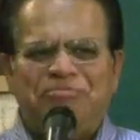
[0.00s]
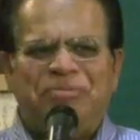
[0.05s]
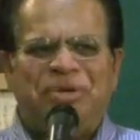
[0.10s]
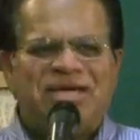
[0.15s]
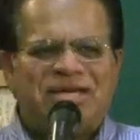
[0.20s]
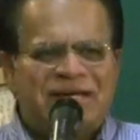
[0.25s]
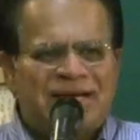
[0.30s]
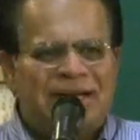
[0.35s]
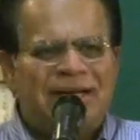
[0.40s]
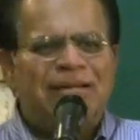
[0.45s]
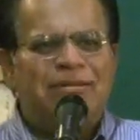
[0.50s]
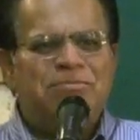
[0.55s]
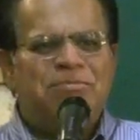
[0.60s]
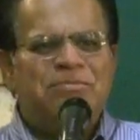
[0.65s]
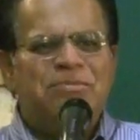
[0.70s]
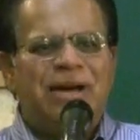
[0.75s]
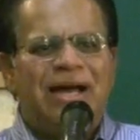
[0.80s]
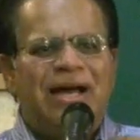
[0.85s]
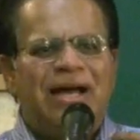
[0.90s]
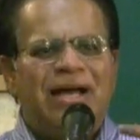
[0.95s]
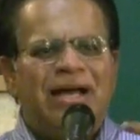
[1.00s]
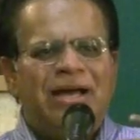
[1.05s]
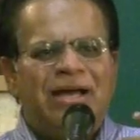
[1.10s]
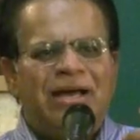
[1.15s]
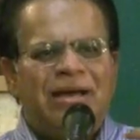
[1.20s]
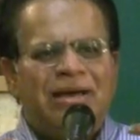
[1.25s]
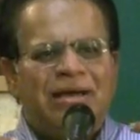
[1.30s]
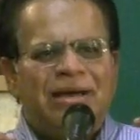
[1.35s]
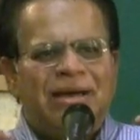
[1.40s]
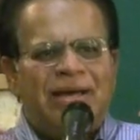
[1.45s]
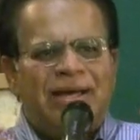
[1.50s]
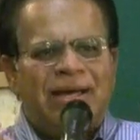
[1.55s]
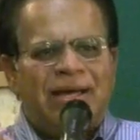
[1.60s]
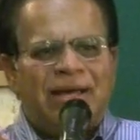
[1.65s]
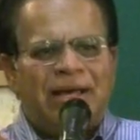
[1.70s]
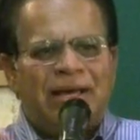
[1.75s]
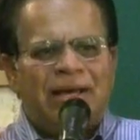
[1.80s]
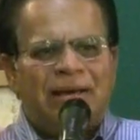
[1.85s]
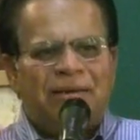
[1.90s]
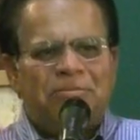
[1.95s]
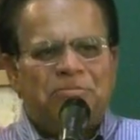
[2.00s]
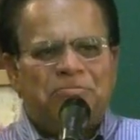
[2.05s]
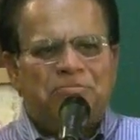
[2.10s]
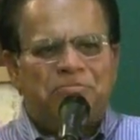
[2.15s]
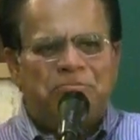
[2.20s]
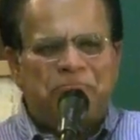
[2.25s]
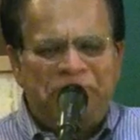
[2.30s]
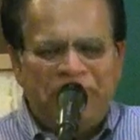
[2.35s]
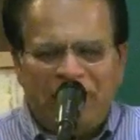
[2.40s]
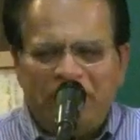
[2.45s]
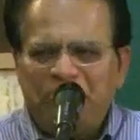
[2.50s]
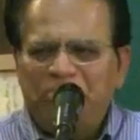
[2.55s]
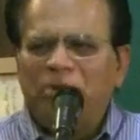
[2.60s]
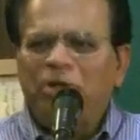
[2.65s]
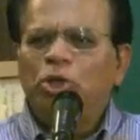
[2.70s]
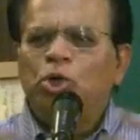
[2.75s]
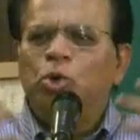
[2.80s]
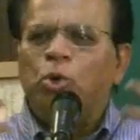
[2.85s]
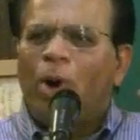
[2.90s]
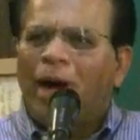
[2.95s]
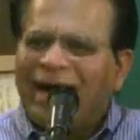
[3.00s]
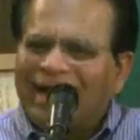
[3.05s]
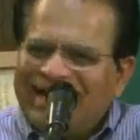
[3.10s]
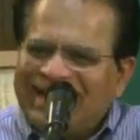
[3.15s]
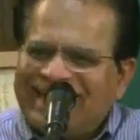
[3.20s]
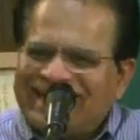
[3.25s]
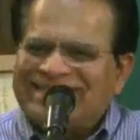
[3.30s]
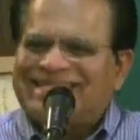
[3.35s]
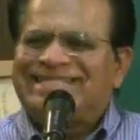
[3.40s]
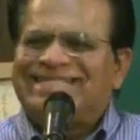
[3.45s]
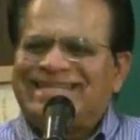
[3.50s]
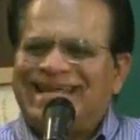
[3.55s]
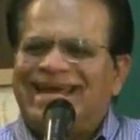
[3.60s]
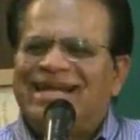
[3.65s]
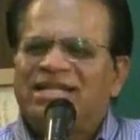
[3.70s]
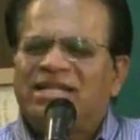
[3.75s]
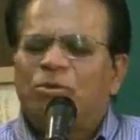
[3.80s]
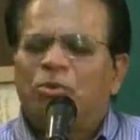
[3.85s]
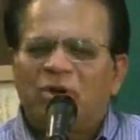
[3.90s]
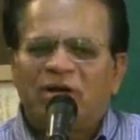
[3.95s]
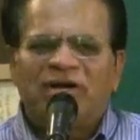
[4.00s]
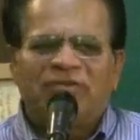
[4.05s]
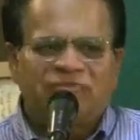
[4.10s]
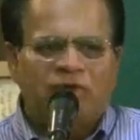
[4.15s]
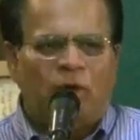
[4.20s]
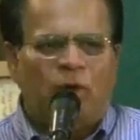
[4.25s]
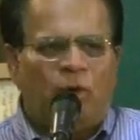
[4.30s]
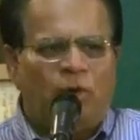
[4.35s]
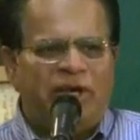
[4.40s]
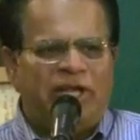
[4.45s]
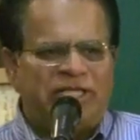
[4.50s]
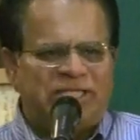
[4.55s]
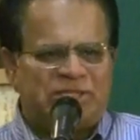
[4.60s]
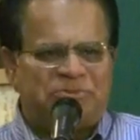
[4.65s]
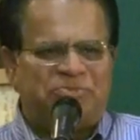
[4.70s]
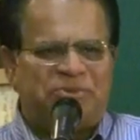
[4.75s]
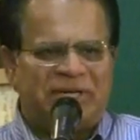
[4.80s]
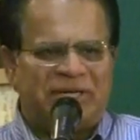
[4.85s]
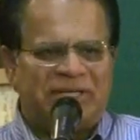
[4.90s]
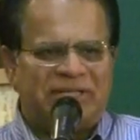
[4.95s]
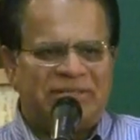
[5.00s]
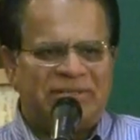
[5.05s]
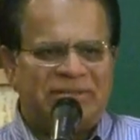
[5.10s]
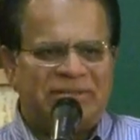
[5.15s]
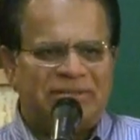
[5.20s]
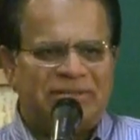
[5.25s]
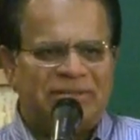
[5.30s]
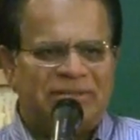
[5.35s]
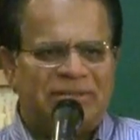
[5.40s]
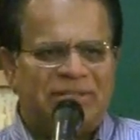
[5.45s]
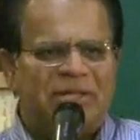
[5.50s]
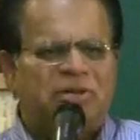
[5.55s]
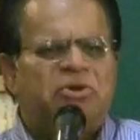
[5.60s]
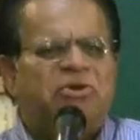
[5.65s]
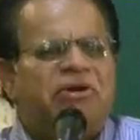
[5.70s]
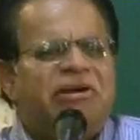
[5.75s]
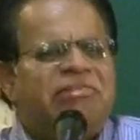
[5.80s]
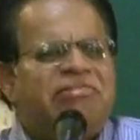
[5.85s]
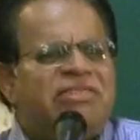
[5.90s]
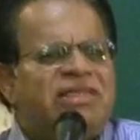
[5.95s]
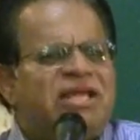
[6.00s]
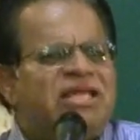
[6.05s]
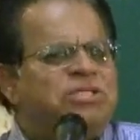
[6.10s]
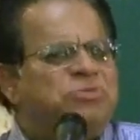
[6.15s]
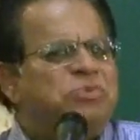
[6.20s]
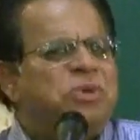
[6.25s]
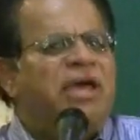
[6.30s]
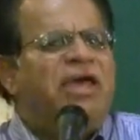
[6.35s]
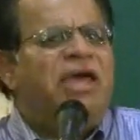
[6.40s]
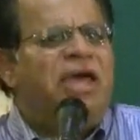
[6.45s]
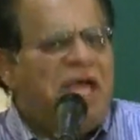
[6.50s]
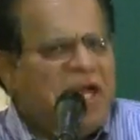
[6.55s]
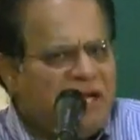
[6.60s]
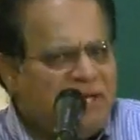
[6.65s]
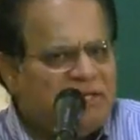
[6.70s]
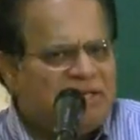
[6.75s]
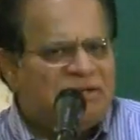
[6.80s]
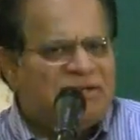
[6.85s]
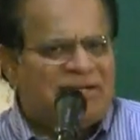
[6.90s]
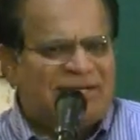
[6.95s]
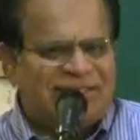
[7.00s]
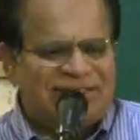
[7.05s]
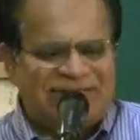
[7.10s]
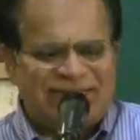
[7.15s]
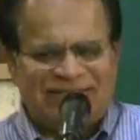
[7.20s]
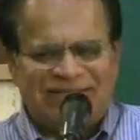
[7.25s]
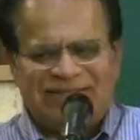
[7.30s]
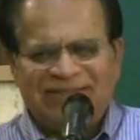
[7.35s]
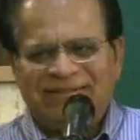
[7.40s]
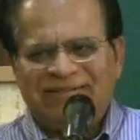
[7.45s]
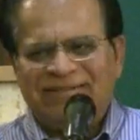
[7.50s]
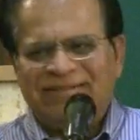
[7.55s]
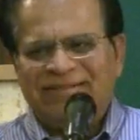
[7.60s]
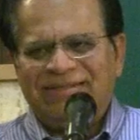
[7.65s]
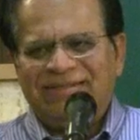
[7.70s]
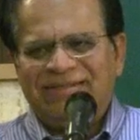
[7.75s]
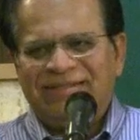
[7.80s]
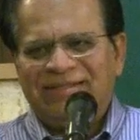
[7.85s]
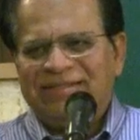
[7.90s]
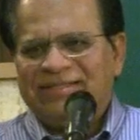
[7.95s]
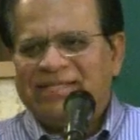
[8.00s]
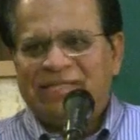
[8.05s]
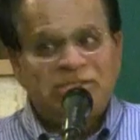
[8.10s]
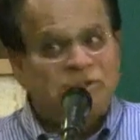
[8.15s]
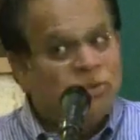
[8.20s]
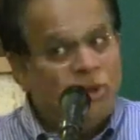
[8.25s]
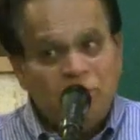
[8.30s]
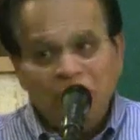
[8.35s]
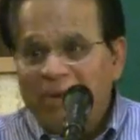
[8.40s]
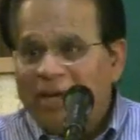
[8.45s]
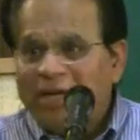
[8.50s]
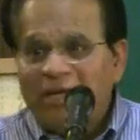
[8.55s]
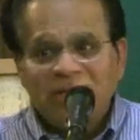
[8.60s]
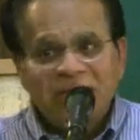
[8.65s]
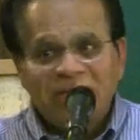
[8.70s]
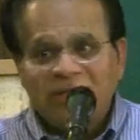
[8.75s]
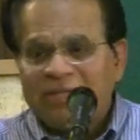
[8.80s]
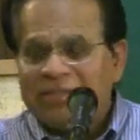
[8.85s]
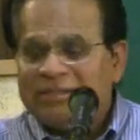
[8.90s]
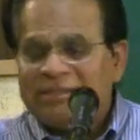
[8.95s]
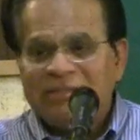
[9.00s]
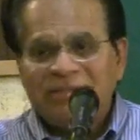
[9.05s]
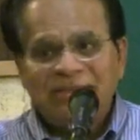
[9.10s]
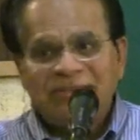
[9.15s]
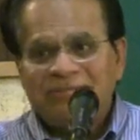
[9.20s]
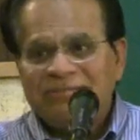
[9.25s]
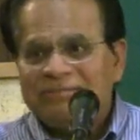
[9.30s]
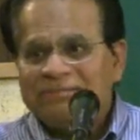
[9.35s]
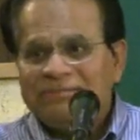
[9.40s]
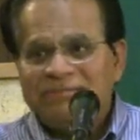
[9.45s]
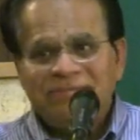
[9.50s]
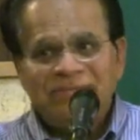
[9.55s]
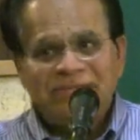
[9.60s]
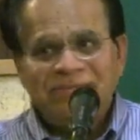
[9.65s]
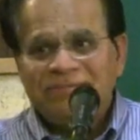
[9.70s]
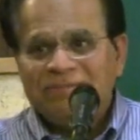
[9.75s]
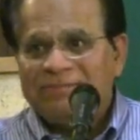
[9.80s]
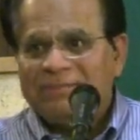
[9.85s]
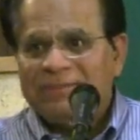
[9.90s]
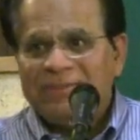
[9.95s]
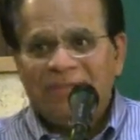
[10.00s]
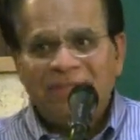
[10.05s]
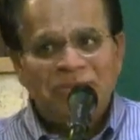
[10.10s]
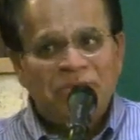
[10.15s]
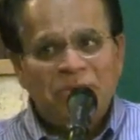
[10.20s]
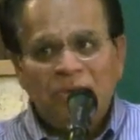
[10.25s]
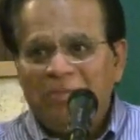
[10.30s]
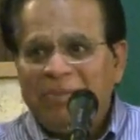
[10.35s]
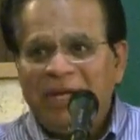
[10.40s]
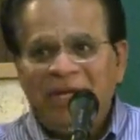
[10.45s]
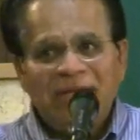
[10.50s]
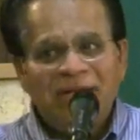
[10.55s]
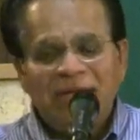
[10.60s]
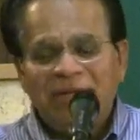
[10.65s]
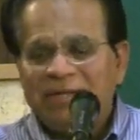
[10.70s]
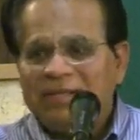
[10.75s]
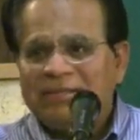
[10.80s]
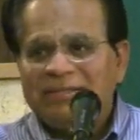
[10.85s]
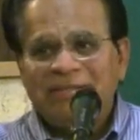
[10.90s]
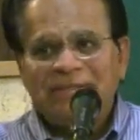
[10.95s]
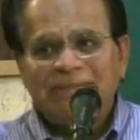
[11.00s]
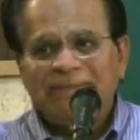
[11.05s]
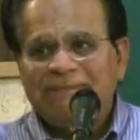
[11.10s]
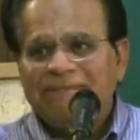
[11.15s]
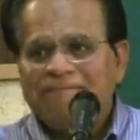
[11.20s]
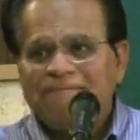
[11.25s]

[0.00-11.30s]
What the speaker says: Become people who understand the work of the Holy Spirit. The Corinthians were ignorant. He says, don't be ignorant. Don't be ignorant.